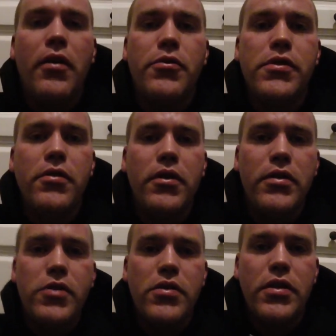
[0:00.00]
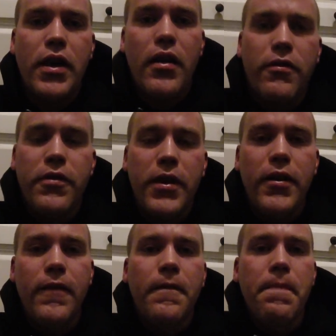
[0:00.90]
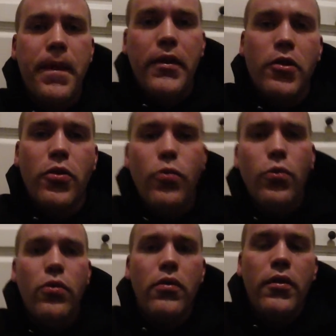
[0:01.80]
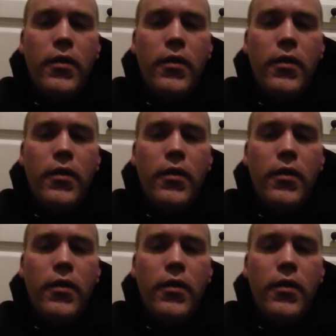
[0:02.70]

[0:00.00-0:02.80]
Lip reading: I was doing it just to kind of fit in and look cool.